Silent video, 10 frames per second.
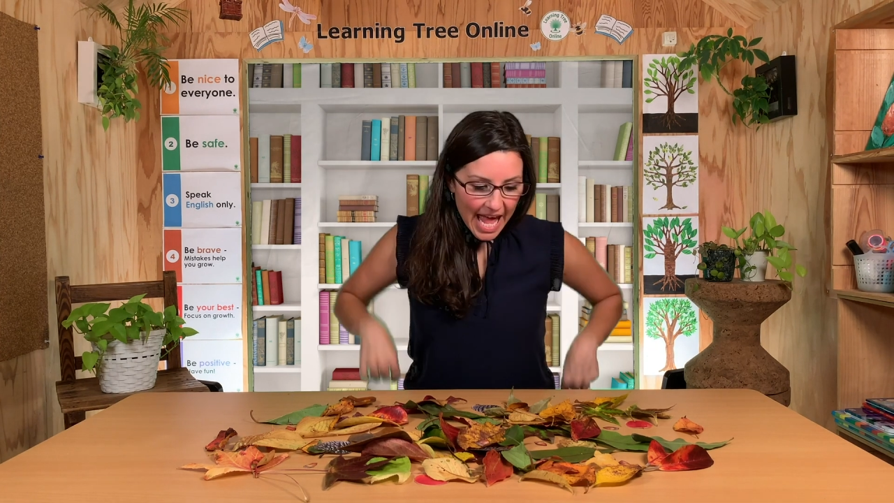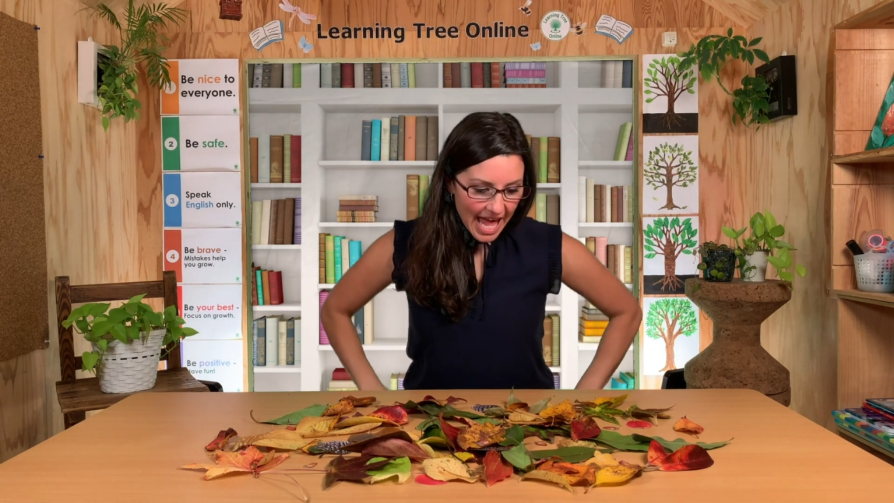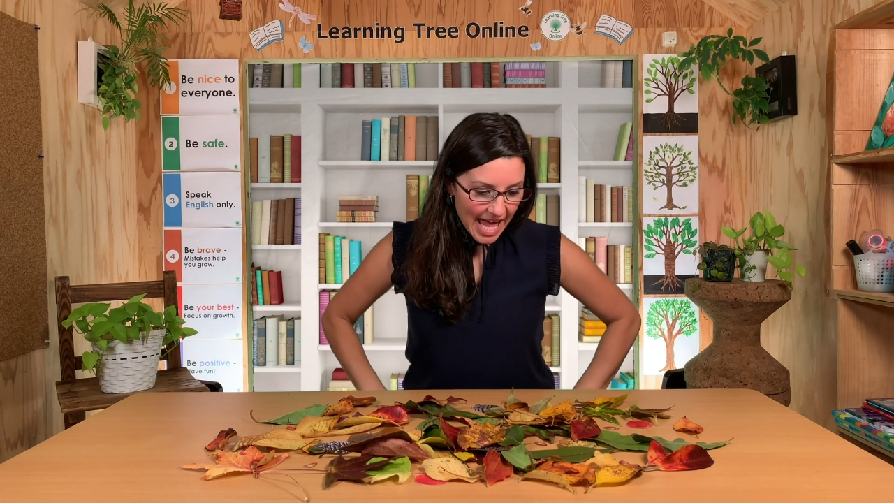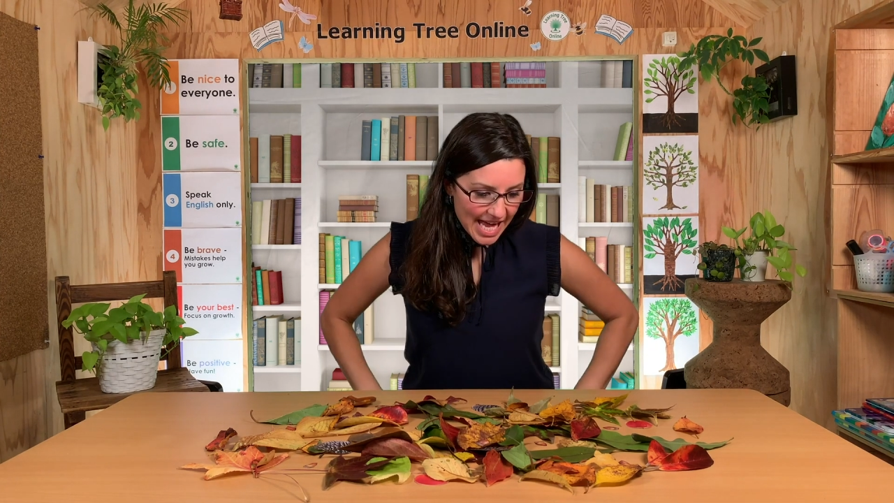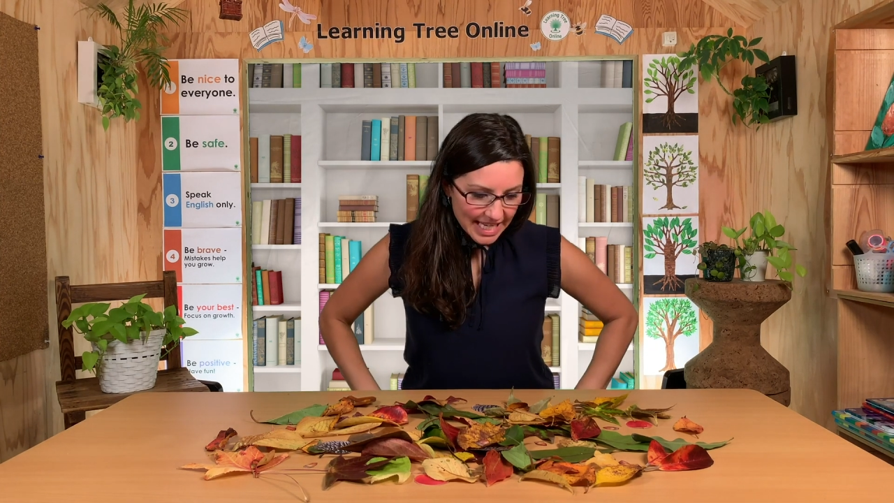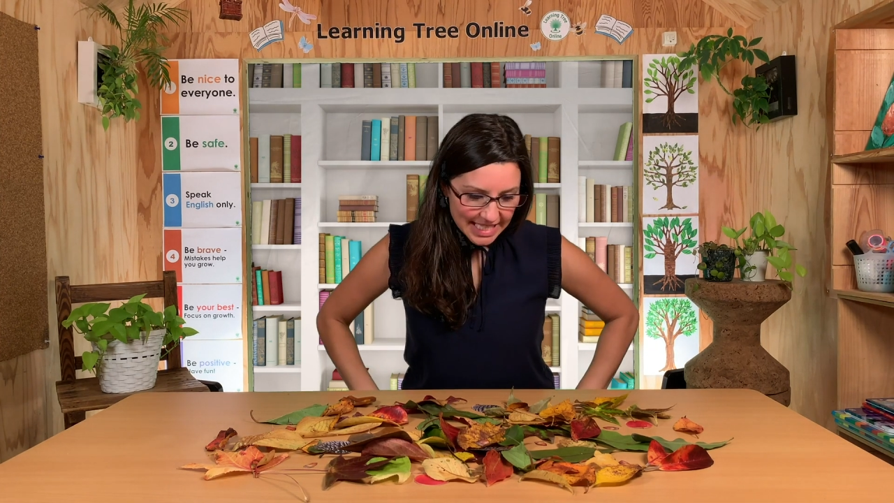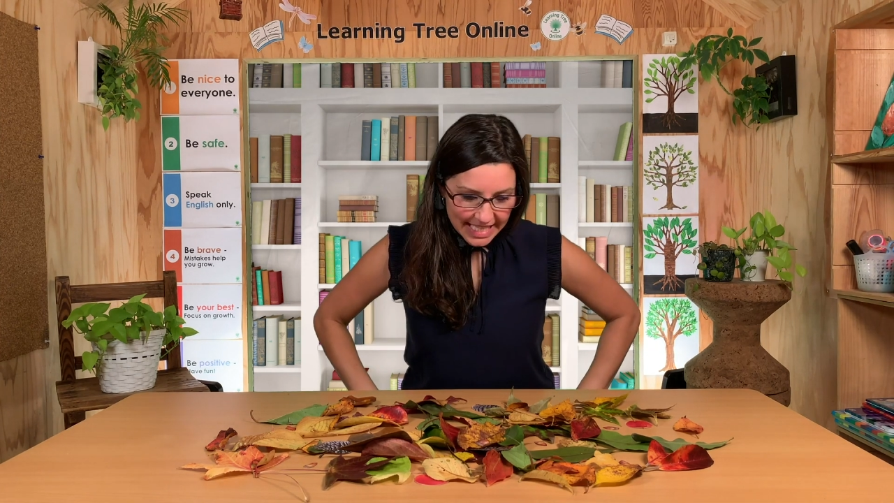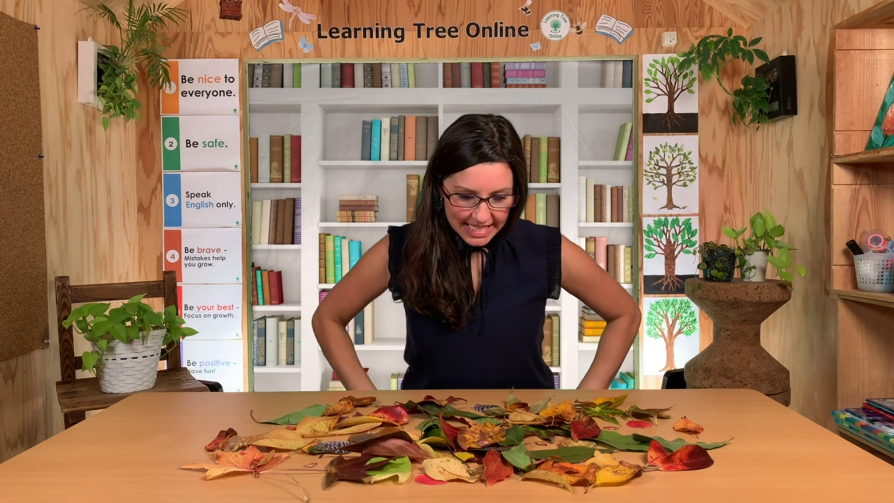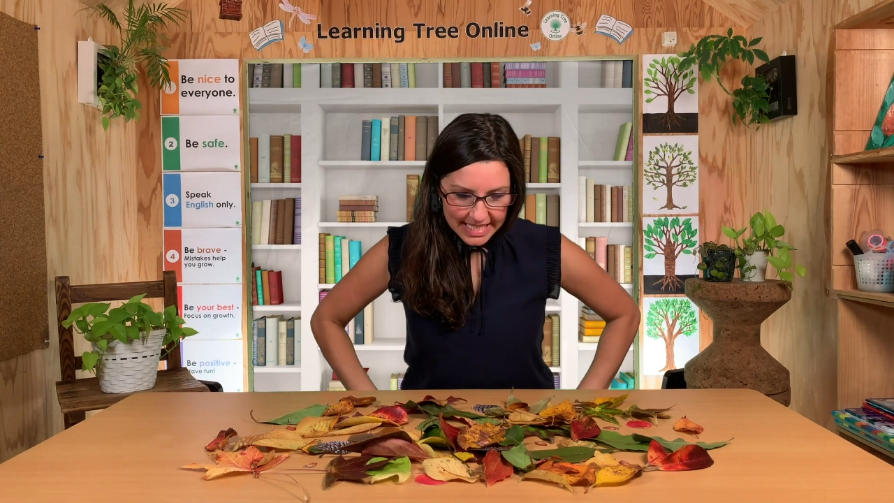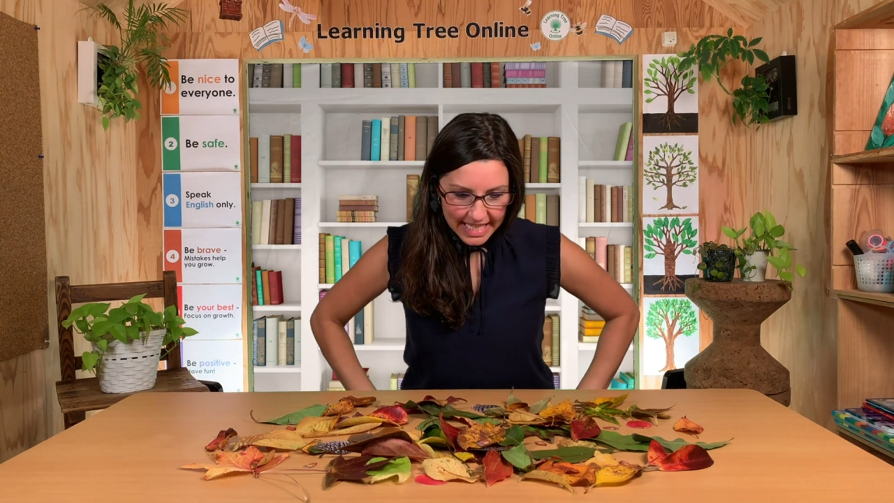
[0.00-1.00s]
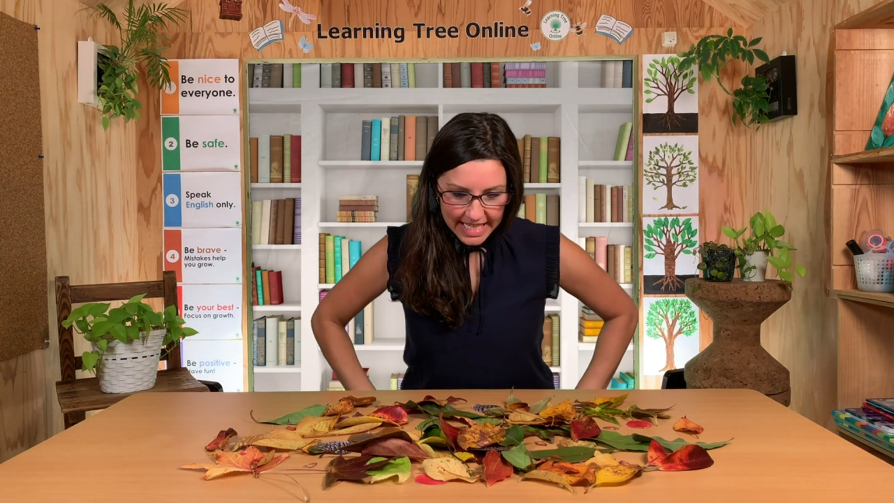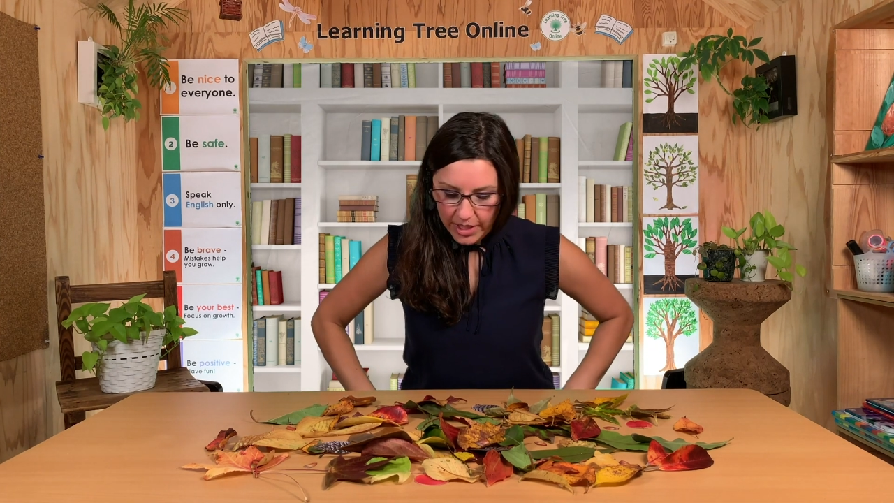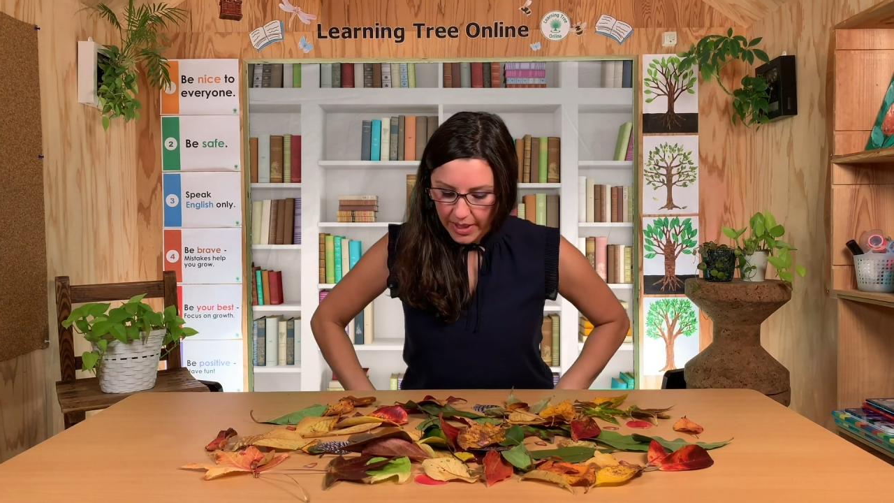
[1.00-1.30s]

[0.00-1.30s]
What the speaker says: And inside here,